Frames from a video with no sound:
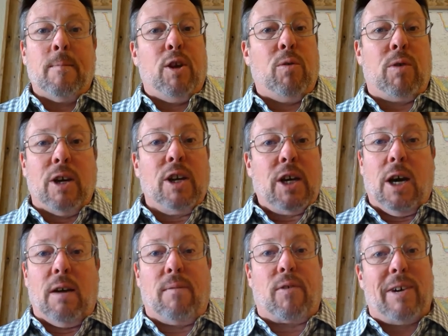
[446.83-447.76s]
You can
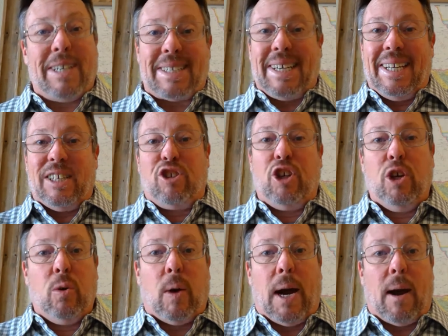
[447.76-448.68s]
cover it in
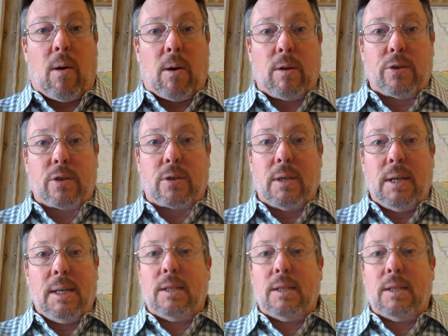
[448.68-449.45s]
2 hours,